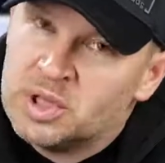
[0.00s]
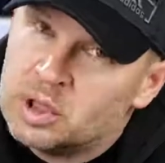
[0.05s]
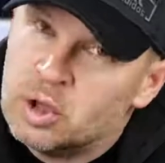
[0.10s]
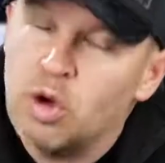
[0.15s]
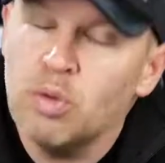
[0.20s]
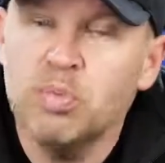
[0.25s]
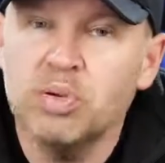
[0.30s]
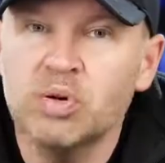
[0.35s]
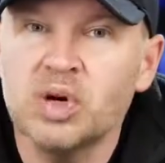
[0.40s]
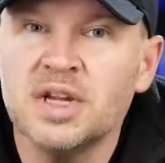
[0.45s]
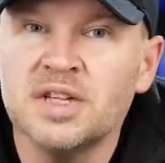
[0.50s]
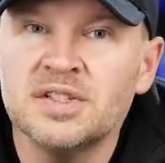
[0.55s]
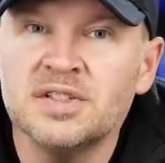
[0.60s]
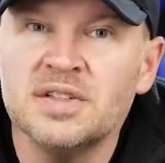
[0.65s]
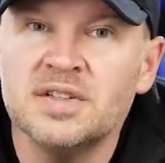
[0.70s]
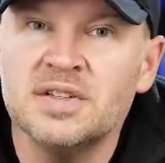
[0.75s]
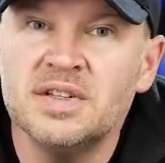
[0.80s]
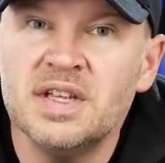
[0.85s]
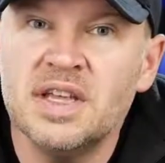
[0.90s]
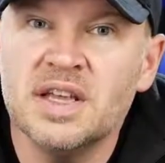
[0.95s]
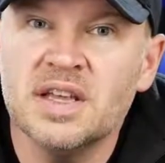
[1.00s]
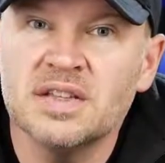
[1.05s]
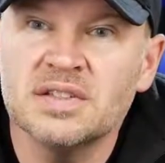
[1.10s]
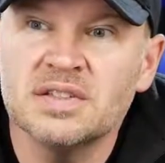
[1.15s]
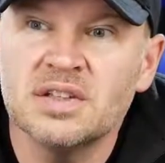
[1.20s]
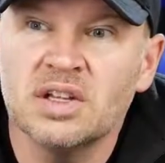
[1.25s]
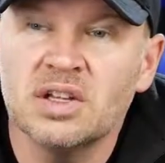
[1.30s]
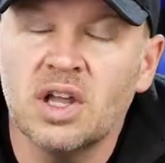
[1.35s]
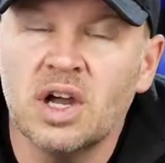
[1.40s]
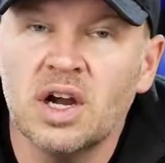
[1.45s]
low-priced
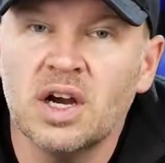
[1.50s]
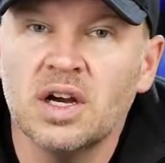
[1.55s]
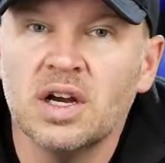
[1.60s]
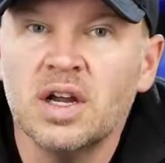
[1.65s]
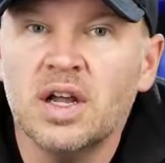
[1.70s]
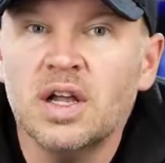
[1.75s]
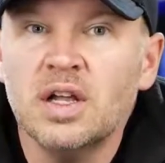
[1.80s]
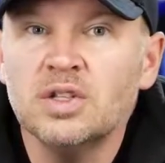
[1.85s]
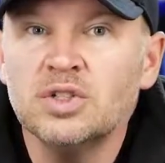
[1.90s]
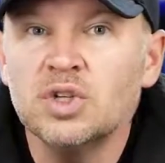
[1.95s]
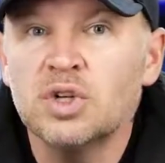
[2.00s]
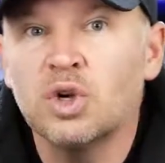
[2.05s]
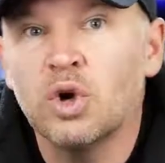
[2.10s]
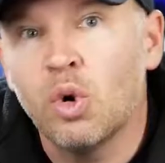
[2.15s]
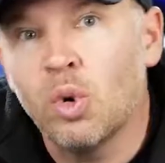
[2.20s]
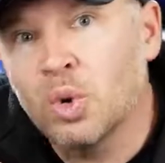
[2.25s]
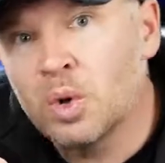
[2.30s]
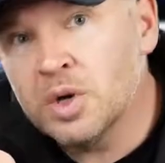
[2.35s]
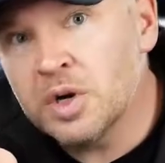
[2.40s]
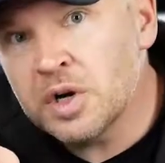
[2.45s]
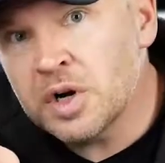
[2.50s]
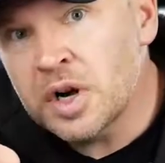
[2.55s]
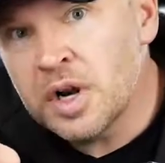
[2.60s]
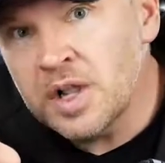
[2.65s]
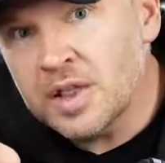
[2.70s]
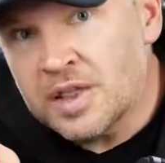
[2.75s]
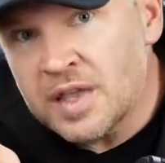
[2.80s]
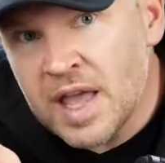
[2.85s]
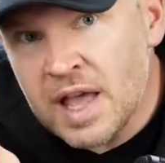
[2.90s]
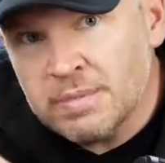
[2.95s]
DSLR to corner
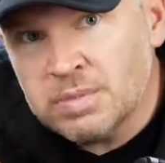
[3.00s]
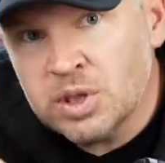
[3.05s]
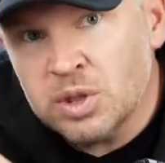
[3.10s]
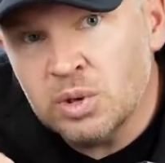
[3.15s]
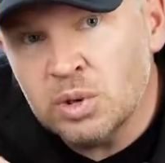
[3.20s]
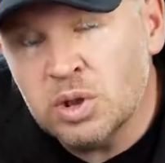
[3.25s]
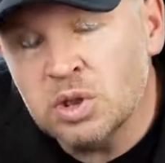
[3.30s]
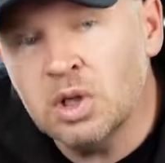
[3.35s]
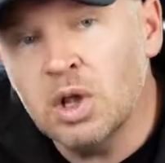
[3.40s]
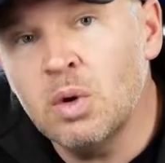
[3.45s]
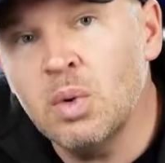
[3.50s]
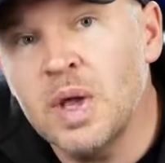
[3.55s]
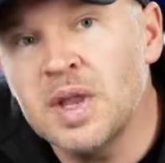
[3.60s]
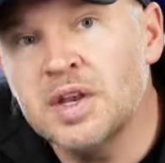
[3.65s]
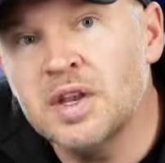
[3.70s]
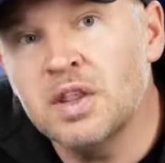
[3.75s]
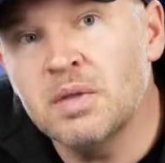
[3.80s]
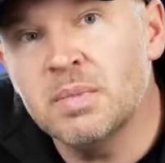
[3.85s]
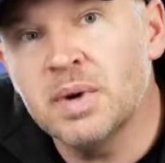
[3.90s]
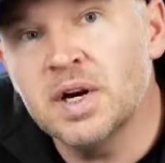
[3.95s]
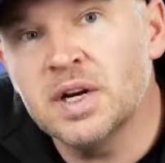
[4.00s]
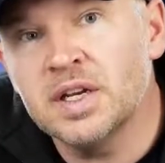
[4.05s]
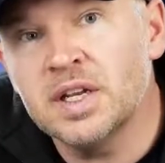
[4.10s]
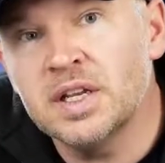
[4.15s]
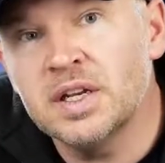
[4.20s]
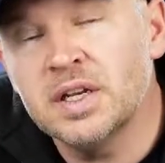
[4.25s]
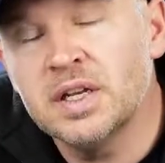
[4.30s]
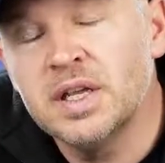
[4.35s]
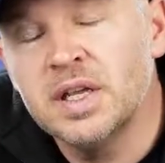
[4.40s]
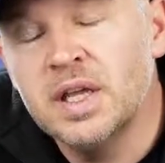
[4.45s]
the absolute low end of the
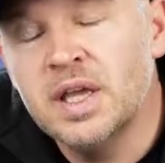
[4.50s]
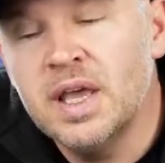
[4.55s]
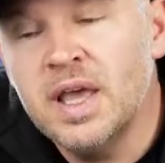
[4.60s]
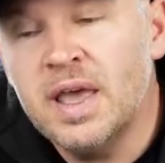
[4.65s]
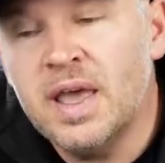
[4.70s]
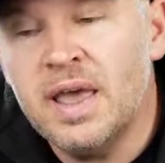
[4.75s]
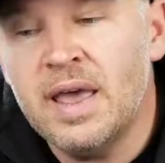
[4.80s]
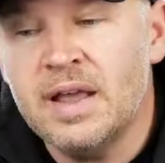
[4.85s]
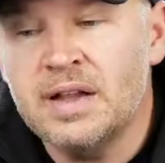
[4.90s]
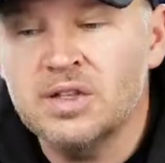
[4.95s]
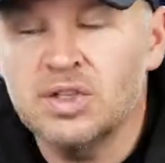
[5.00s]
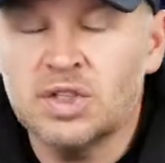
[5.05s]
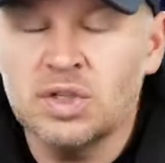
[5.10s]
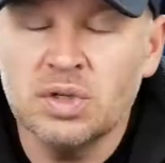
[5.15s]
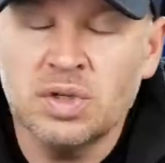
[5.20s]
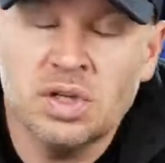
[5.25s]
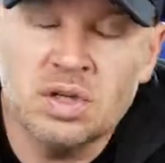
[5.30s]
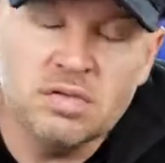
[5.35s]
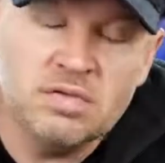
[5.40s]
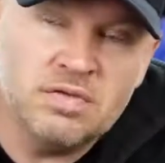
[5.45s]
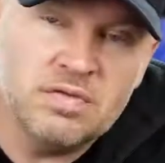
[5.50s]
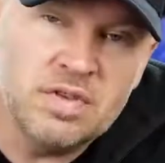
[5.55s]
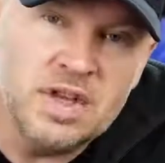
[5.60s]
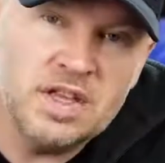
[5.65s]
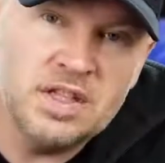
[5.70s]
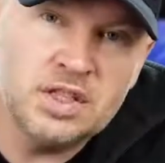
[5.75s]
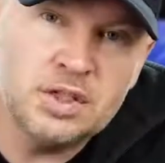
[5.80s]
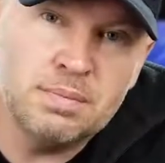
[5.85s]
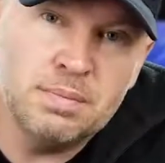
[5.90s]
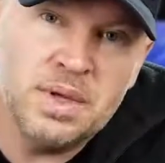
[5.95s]
market and to
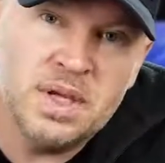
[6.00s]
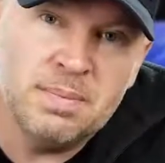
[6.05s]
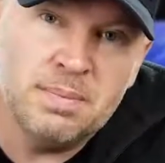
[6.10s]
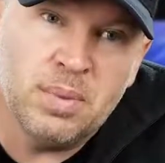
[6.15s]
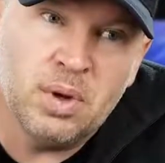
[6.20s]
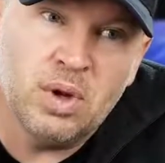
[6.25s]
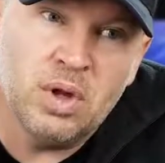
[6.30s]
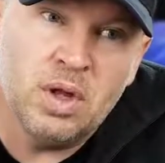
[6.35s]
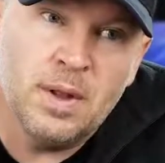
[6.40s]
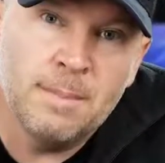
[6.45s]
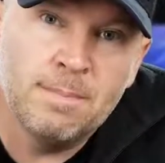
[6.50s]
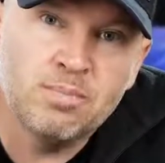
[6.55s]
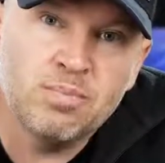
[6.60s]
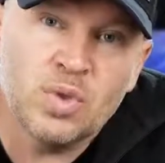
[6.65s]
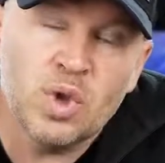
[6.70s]
convince people,